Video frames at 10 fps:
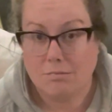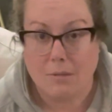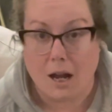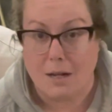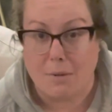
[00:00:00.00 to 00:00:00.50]

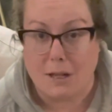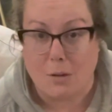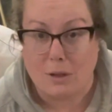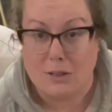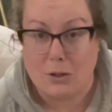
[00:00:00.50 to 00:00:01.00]
anybody that
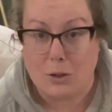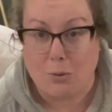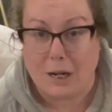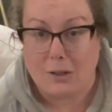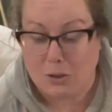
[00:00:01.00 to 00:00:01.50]
wants to
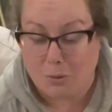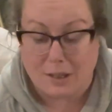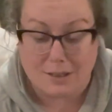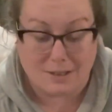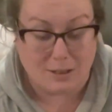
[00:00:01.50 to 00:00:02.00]
donate to
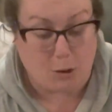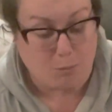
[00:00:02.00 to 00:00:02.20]
us. So